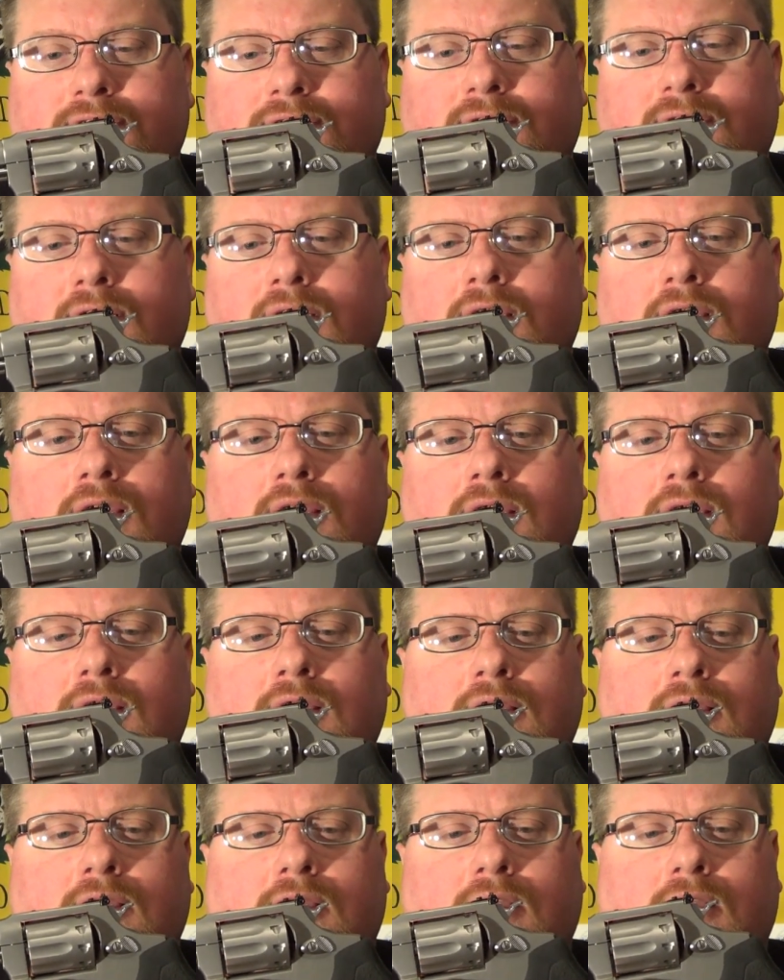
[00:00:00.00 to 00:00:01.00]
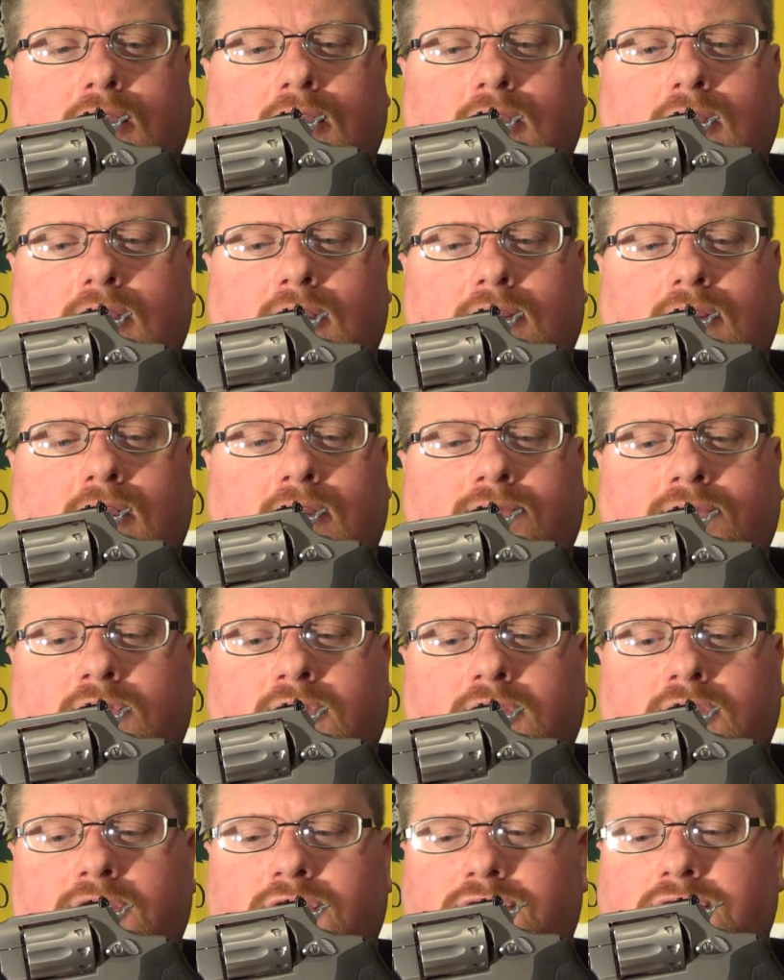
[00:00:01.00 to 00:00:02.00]
And I've
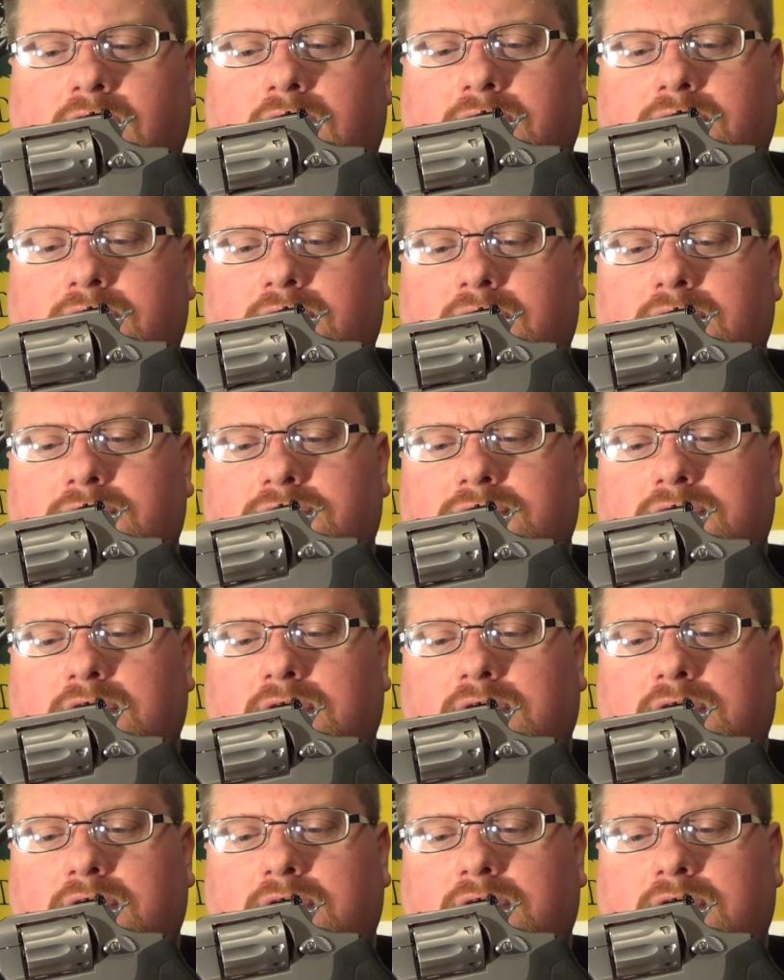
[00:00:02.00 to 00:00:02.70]
only shot this